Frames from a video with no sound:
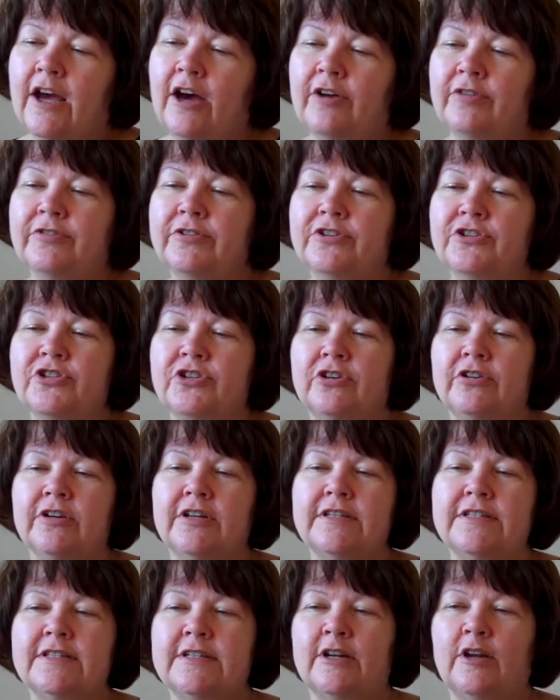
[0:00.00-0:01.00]
health
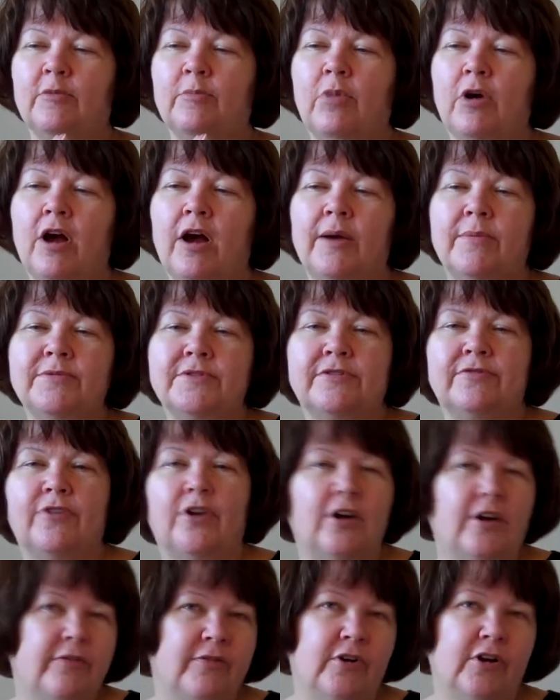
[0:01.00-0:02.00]
insurance and up pops a
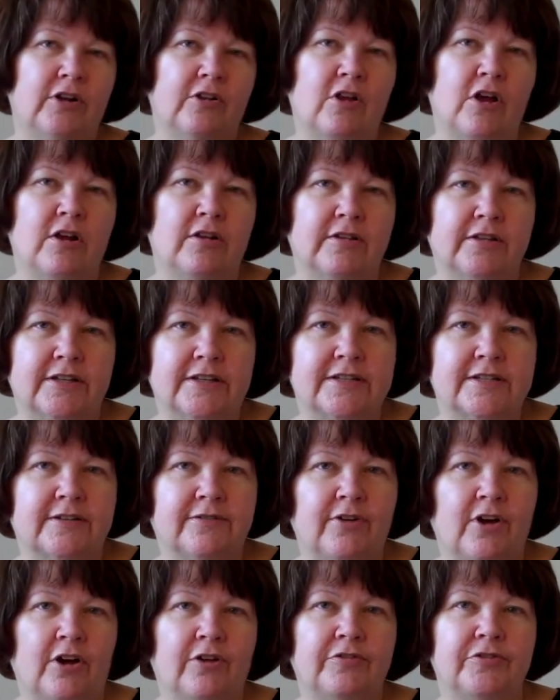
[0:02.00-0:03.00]
very, very long list
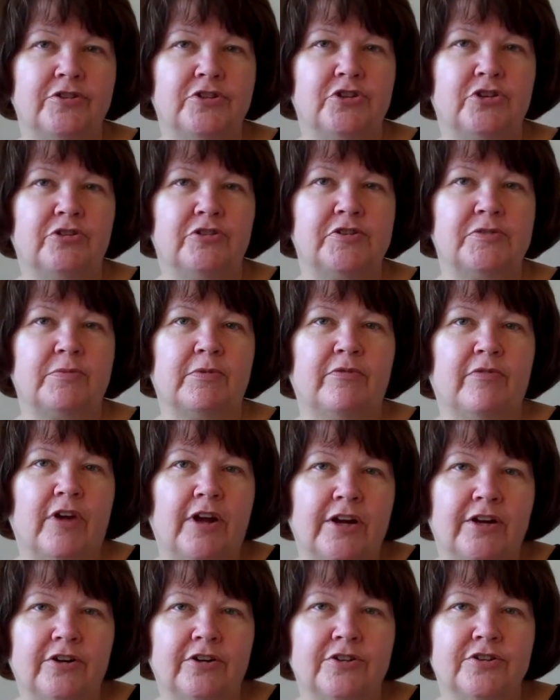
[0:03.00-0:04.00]
of health insurance
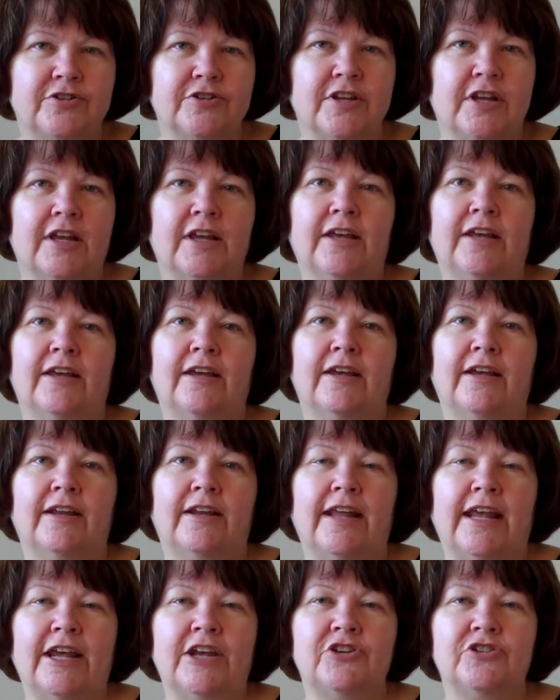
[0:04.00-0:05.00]
providers
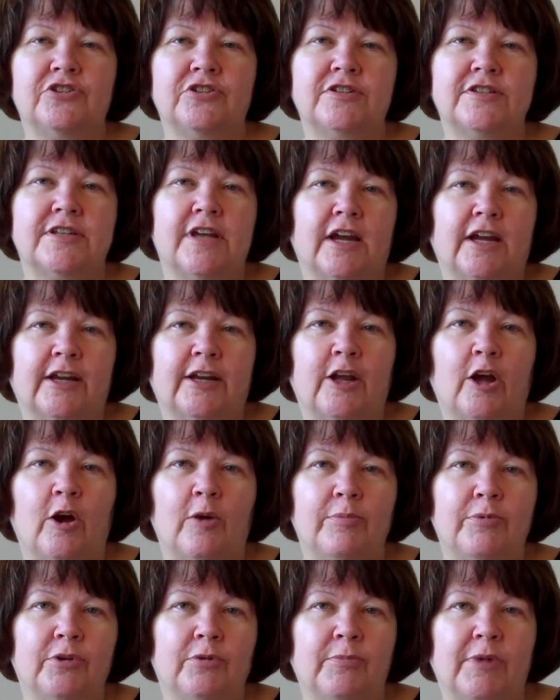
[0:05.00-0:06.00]
and agents that can
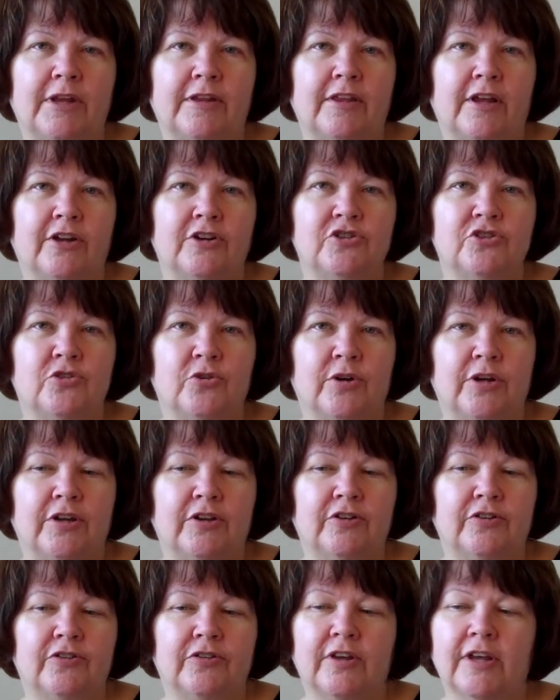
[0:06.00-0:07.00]
help you make that
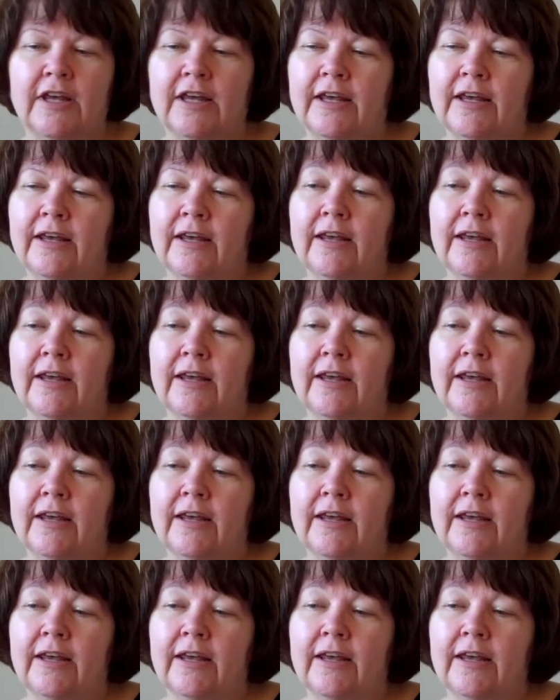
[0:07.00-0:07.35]
choice.